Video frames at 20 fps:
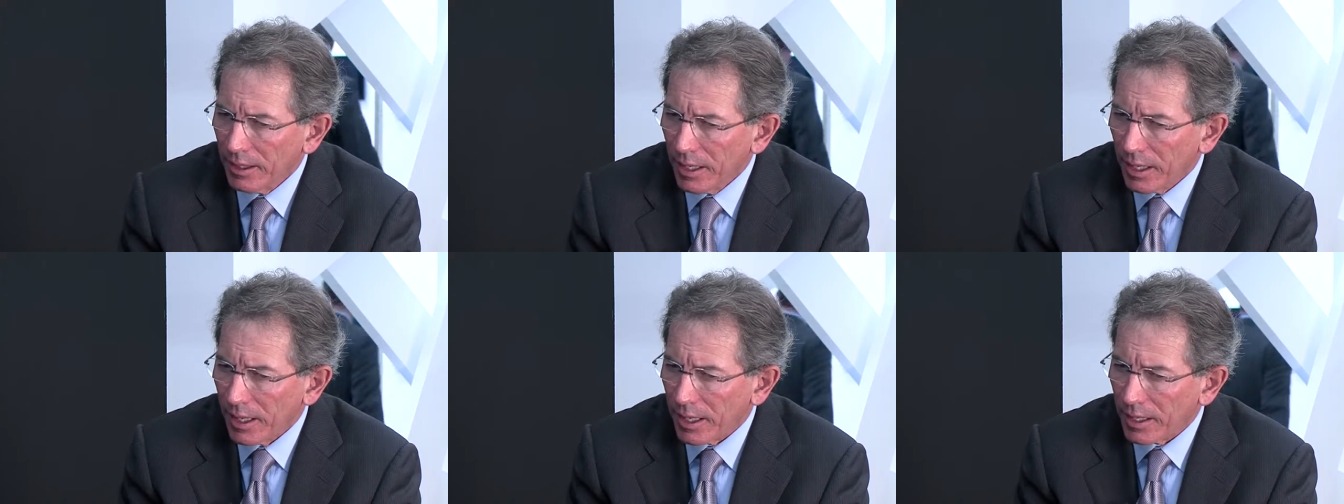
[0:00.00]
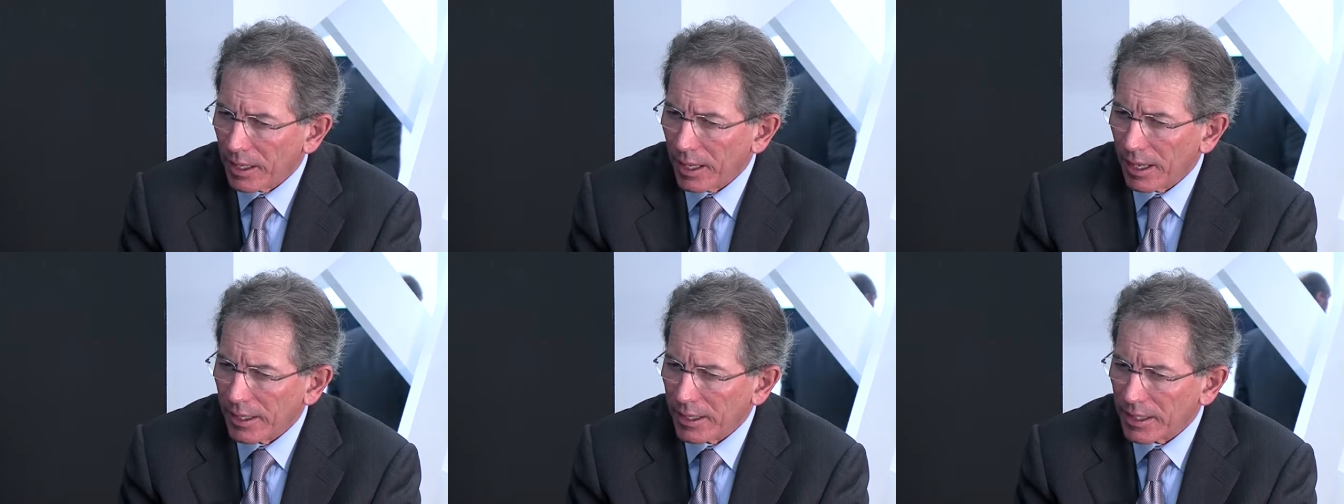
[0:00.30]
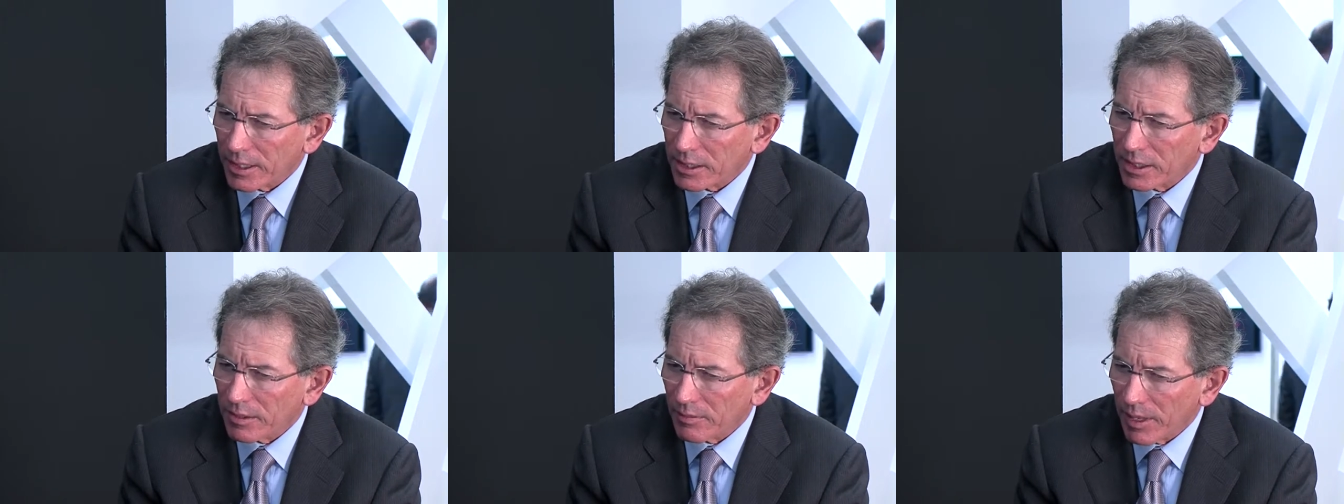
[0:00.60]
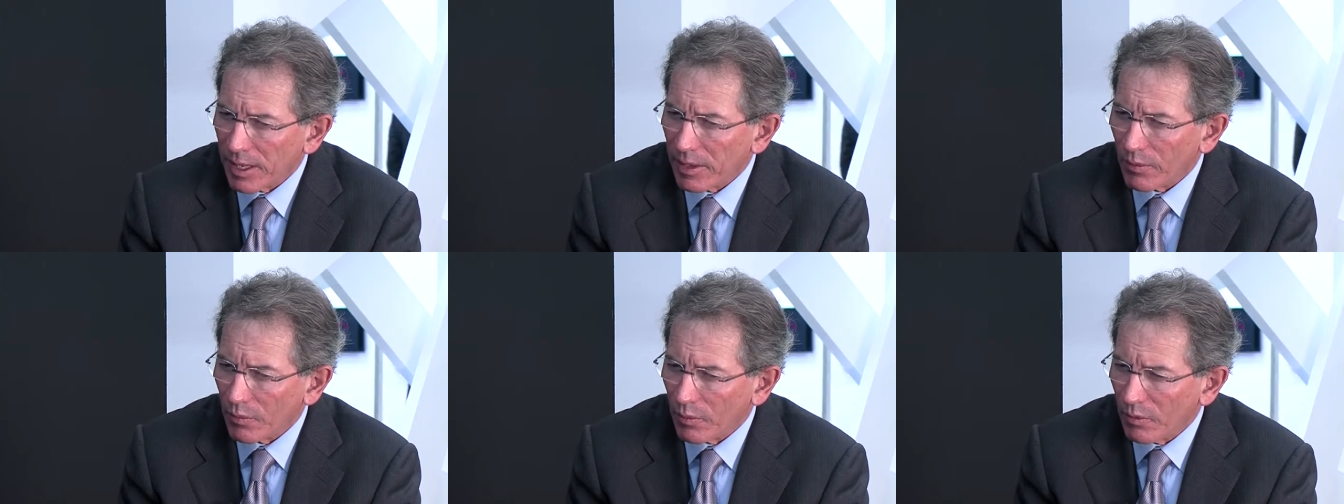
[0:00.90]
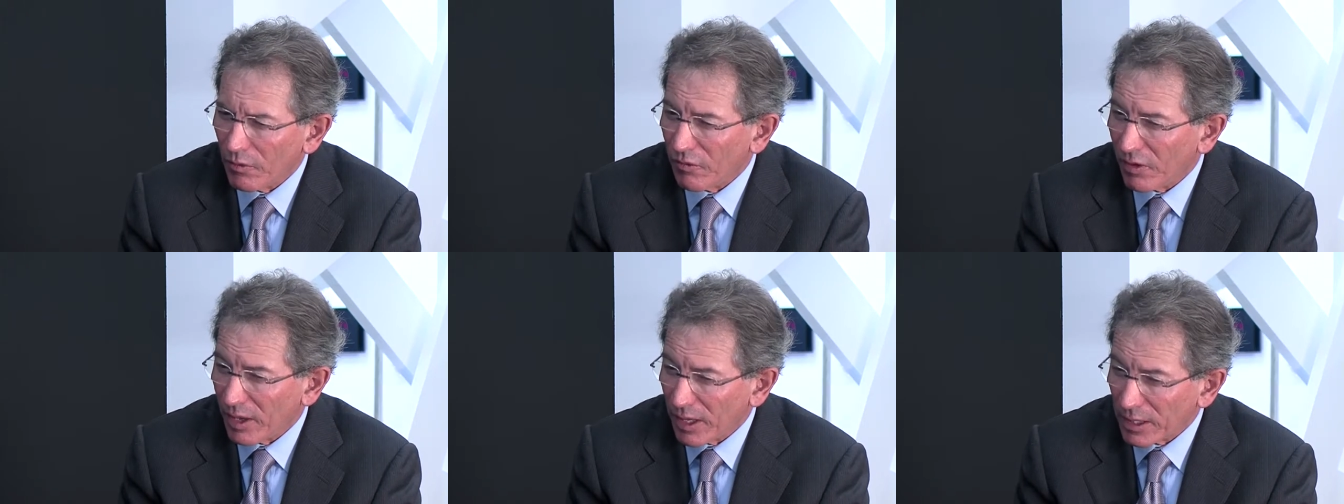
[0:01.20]
and I estimate we'll
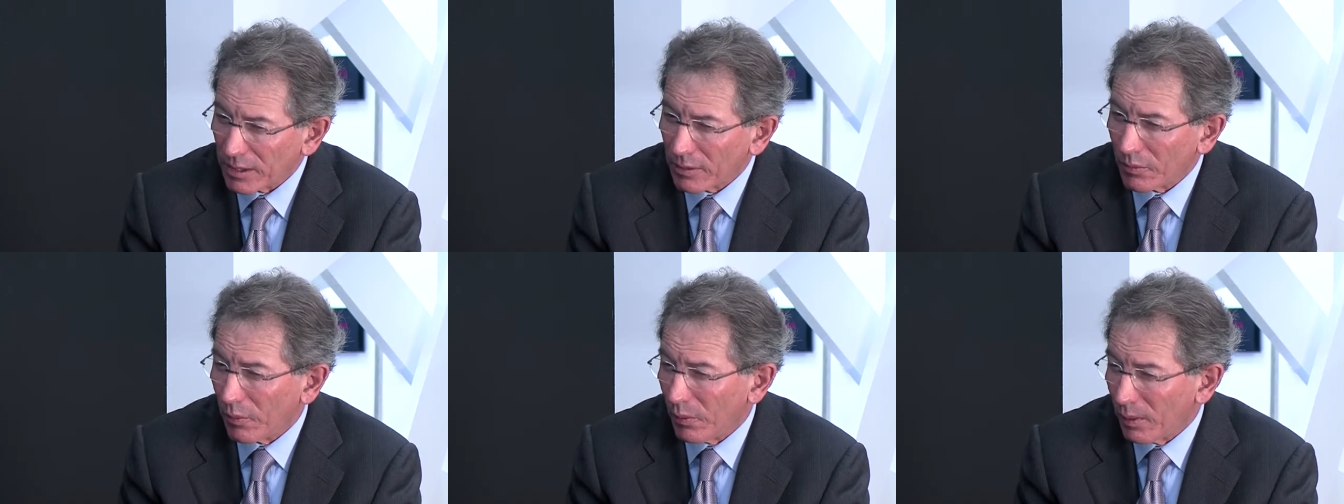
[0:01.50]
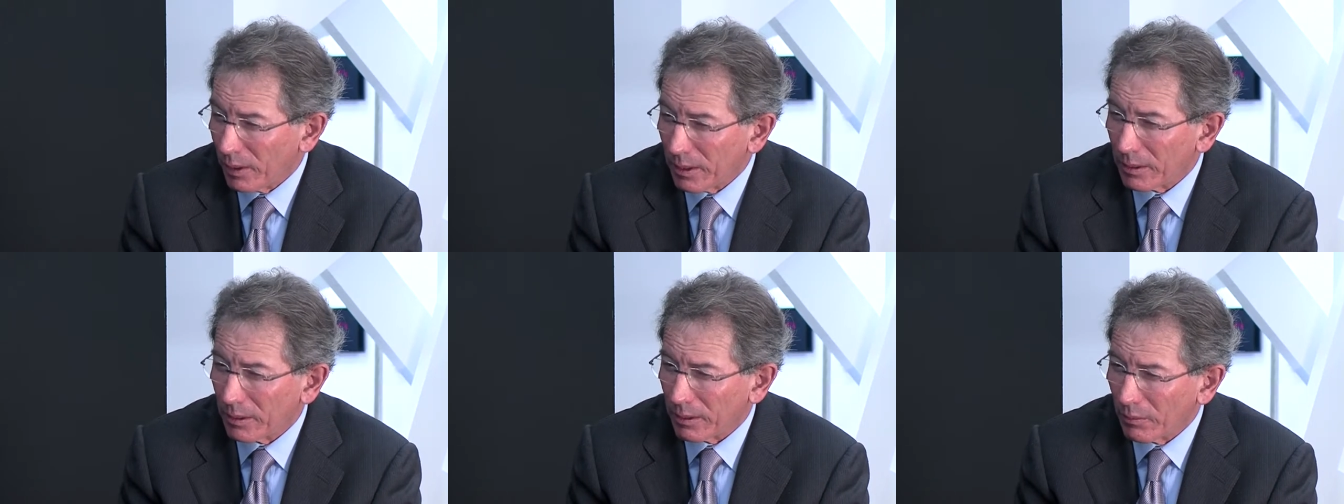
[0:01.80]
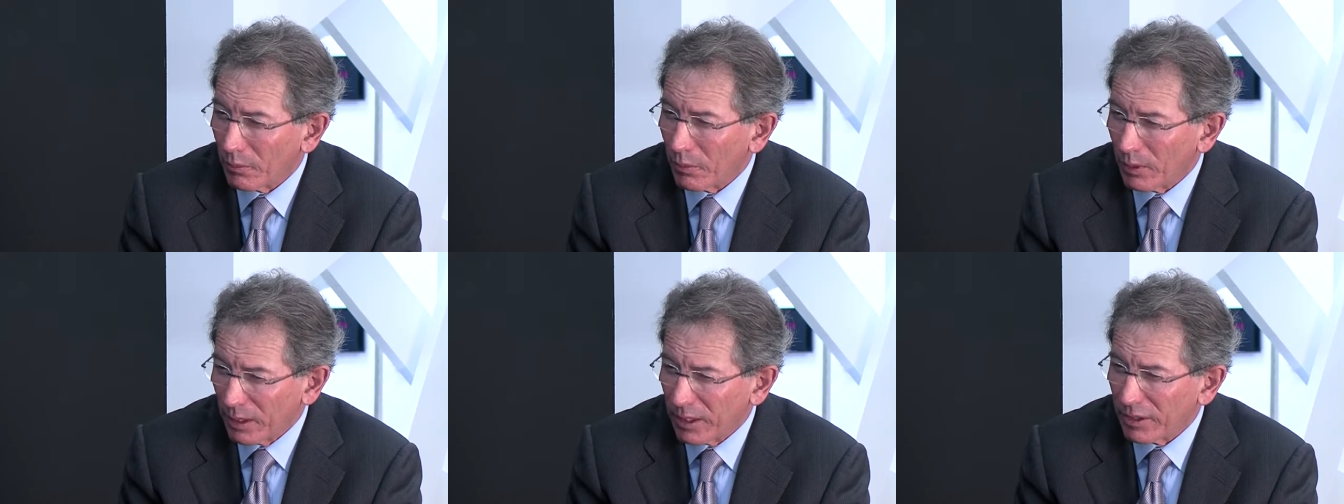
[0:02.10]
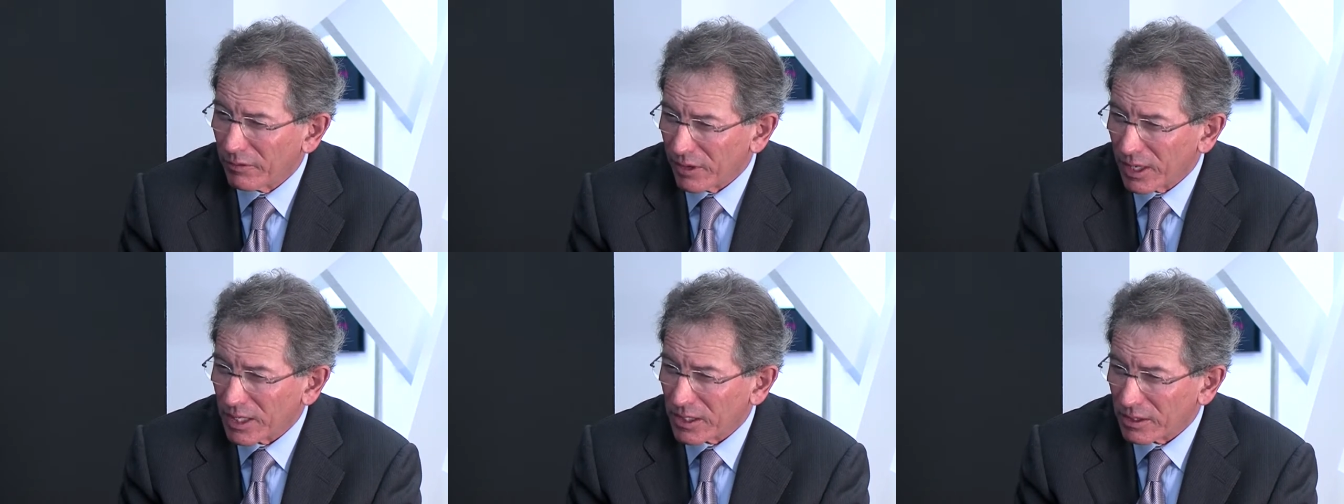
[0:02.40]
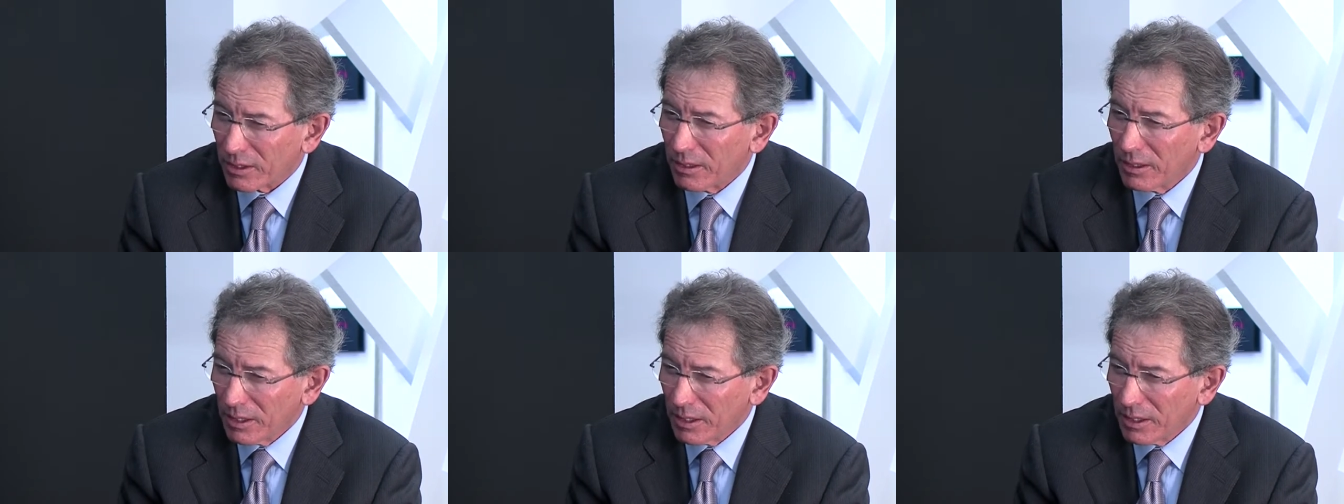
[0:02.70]
invest,